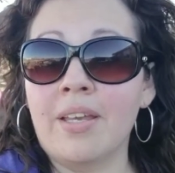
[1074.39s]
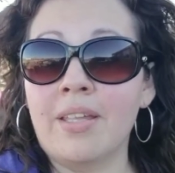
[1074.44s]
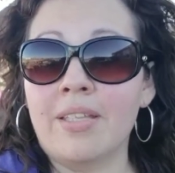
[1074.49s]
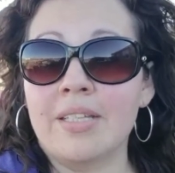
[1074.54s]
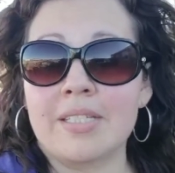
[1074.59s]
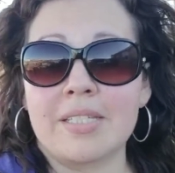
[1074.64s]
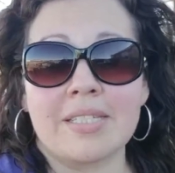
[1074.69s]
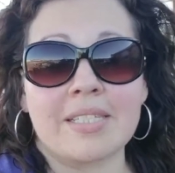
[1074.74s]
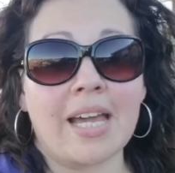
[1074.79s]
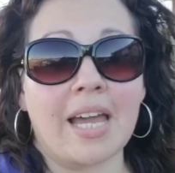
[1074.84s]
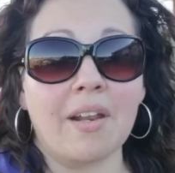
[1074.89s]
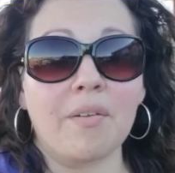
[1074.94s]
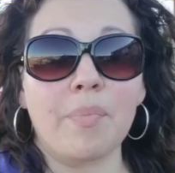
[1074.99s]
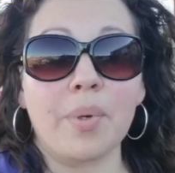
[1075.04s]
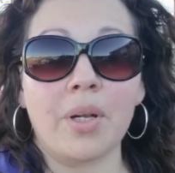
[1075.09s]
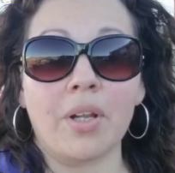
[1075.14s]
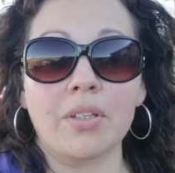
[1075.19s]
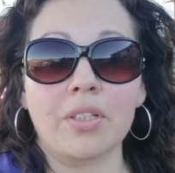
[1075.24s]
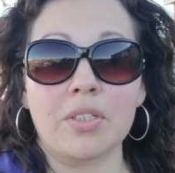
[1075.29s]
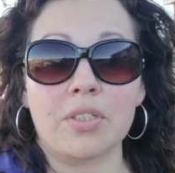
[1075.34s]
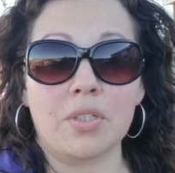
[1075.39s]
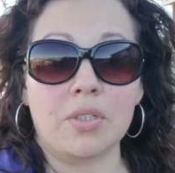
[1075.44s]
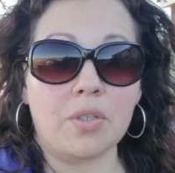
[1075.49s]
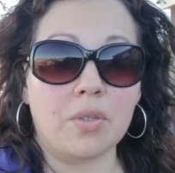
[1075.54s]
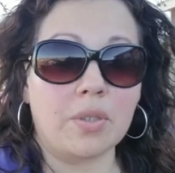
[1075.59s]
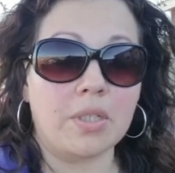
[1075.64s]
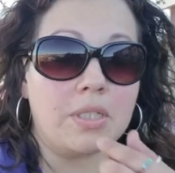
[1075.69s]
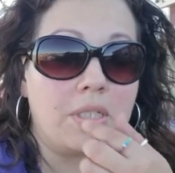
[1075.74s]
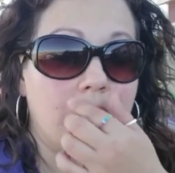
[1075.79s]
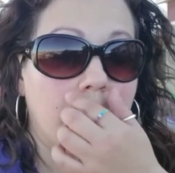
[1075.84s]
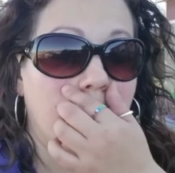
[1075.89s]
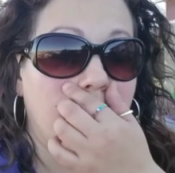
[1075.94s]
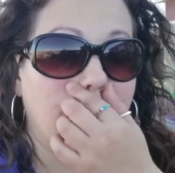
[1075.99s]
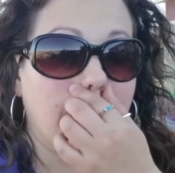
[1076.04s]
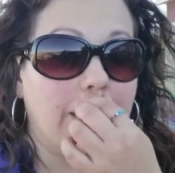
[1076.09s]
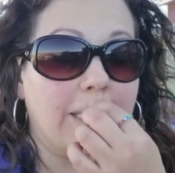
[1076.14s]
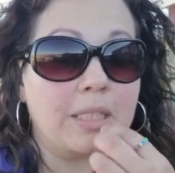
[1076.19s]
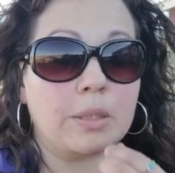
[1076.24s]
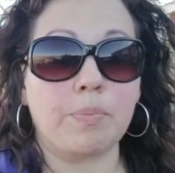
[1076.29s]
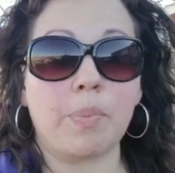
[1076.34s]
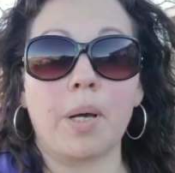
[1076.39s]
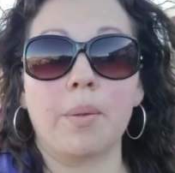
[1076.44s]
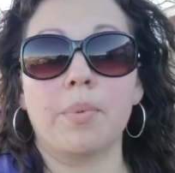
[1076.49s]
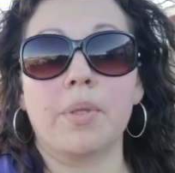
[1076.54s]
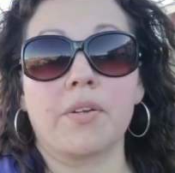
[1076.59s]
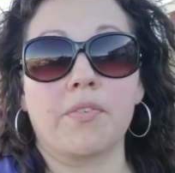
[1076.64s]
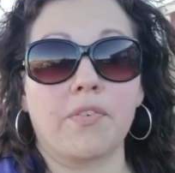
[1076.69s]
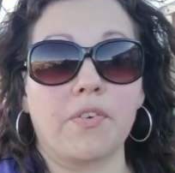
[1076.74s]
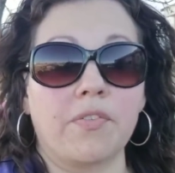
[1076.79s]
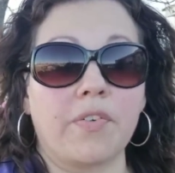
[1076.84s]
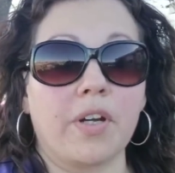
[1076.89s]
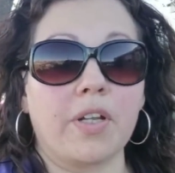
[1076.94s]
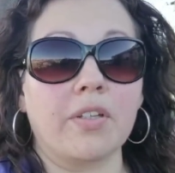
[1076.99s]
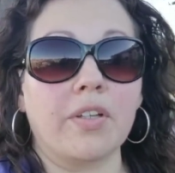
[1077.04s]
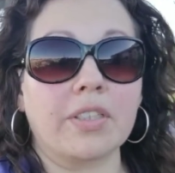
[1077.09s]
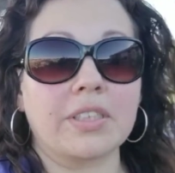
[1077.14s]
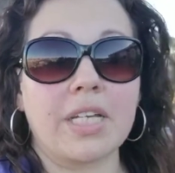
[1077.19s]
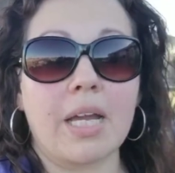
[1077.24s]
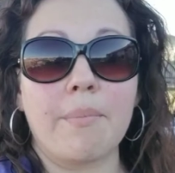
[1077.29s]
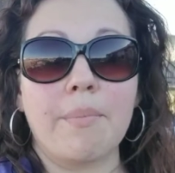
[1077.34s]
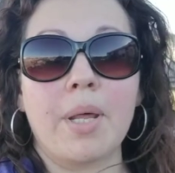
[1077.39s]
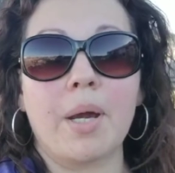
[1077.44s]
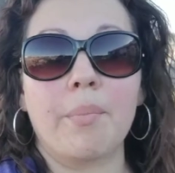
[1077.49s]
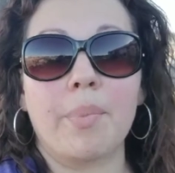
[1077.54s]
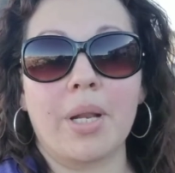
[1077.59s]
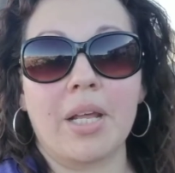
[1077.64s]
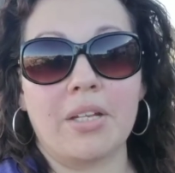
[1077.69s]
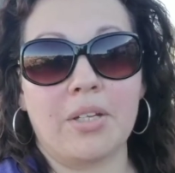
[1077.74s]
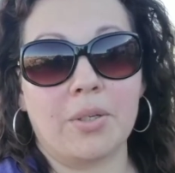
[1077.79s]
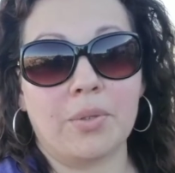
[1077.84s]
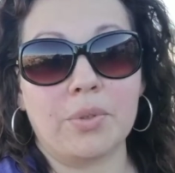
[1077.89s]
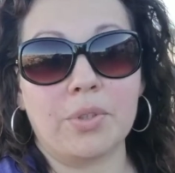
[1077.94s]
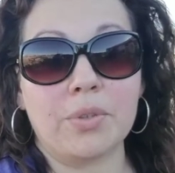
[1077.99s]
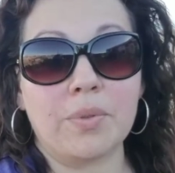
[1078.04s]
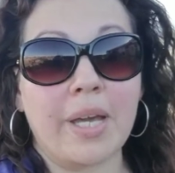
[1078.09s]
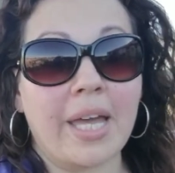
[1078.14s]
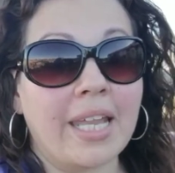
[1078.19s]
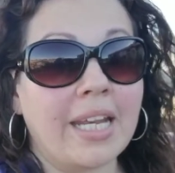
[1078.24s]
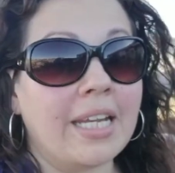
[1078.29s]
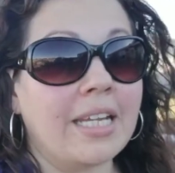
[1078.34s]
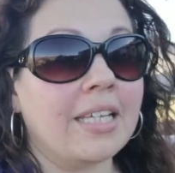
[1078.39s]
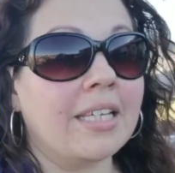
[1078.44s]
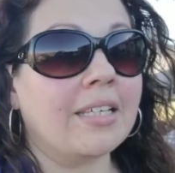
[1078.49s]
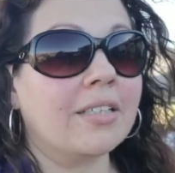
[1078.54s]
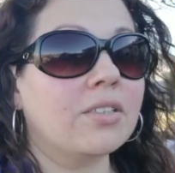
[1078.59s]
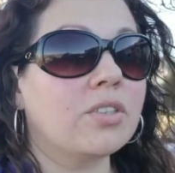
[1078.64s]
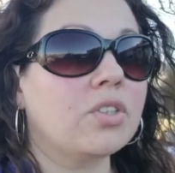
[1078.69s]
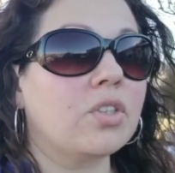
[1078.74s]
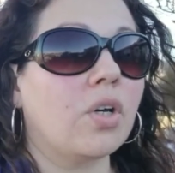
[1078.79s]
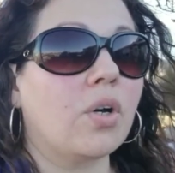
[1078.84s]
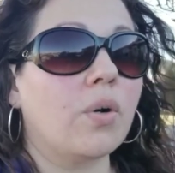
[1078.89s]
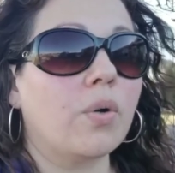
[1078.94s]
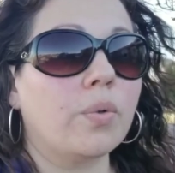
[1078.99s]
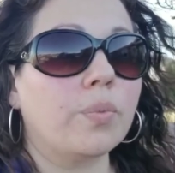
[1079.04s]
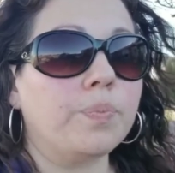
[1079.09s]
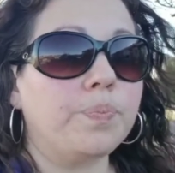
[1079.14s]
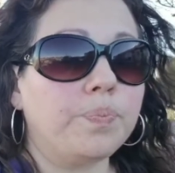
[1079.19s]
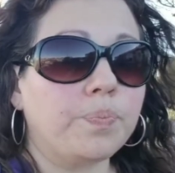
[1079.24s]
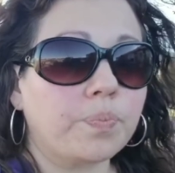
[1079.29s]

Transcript: This has kind of been on the to-do list to make things public for a very long time now, but I don't do editing, so